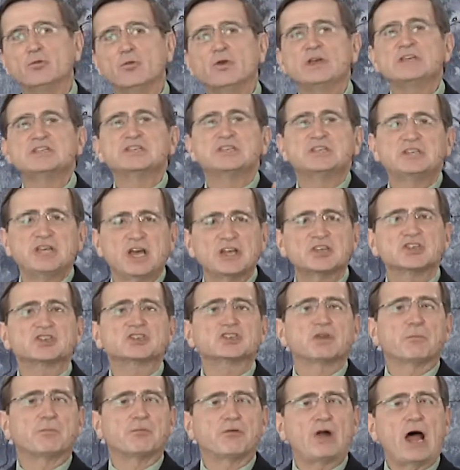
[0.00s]
resists
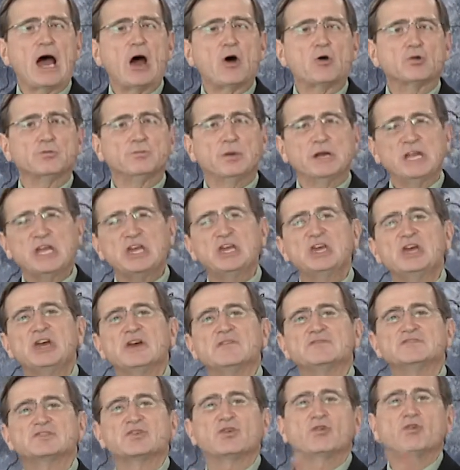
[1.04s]
the proud, but he
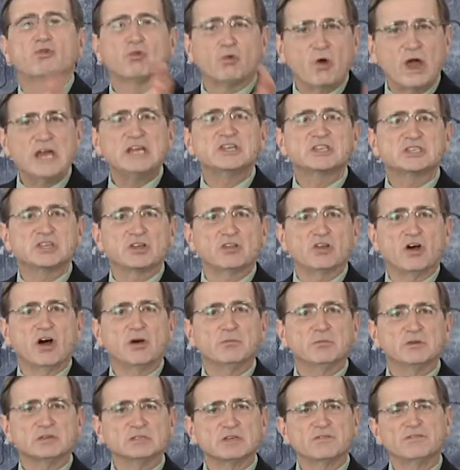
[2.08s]
gives grace to the
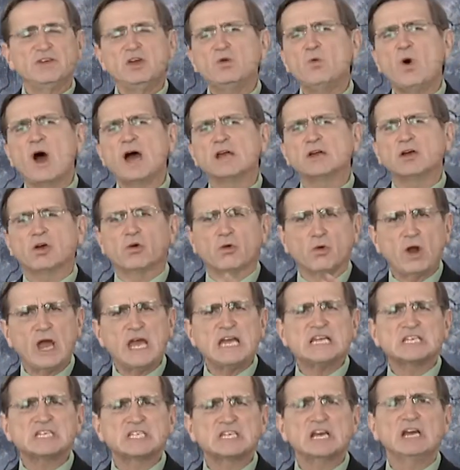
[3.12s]
humbles. If you want
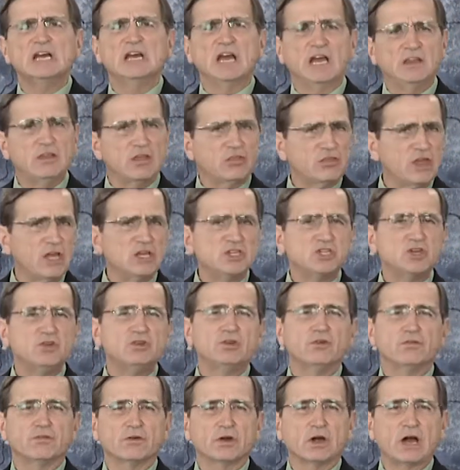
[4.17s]
grace in the things you
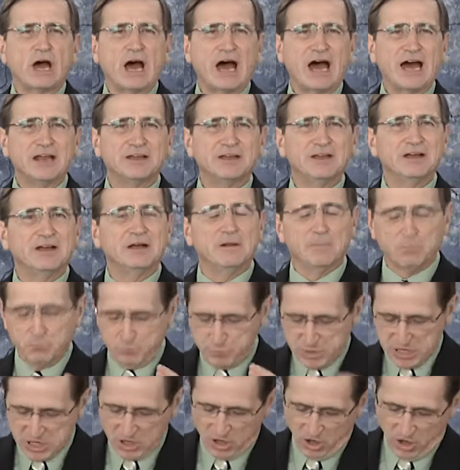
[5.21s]
do for God,
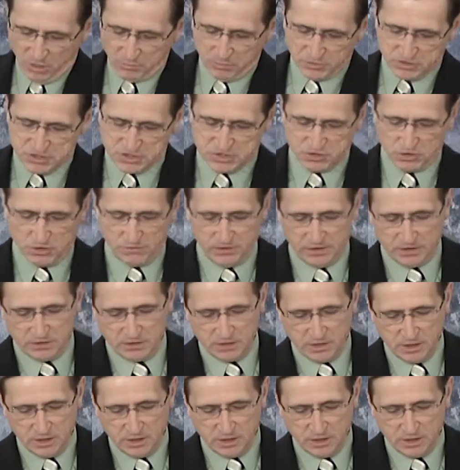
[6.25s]
be a humble servant.